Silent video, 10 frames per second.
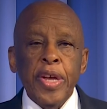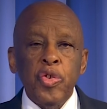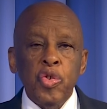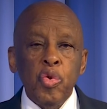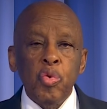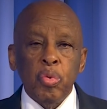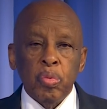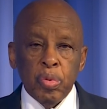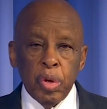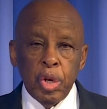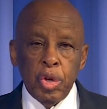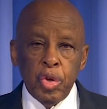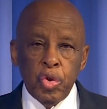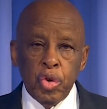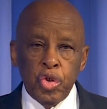you
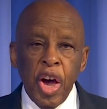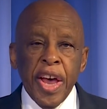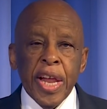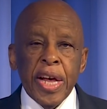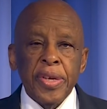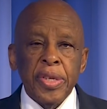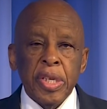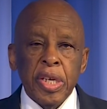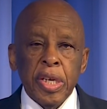to join us